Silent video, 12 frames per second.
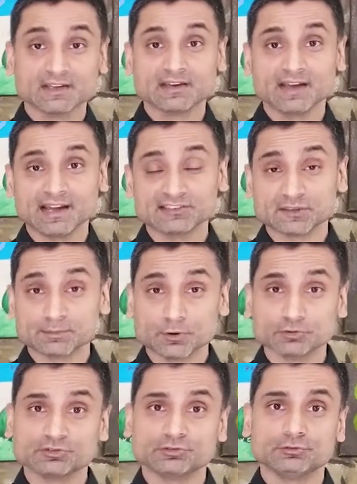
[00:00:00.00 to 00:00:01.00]
as
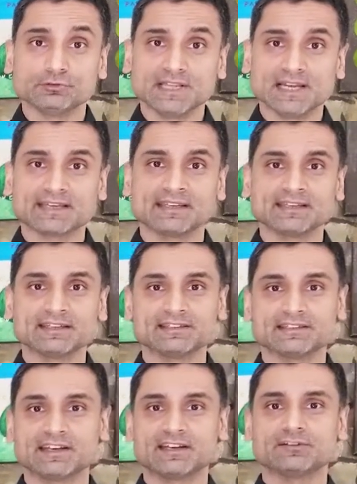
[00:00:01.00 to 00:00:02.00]
opposed to lagging
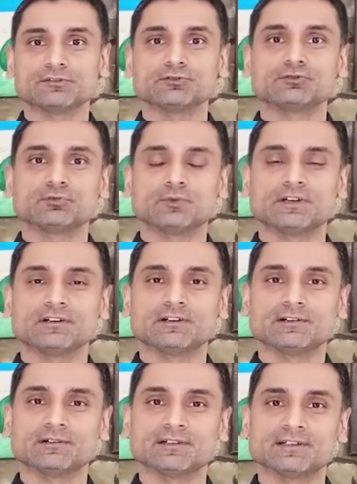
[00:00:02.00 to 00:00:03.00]
indicators
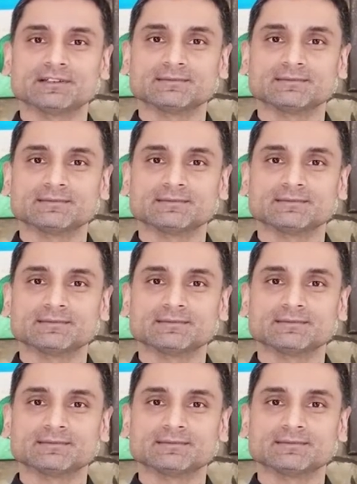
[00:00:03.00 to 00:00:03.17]
where